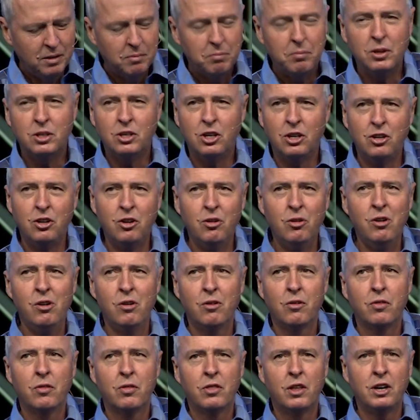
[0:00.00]
but did you
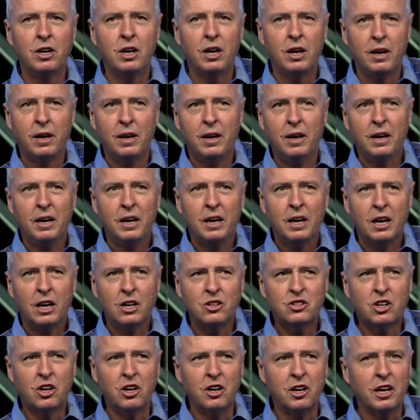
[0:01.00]
know that
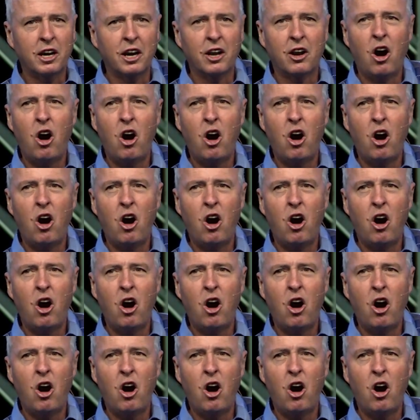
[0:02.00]
it's going to get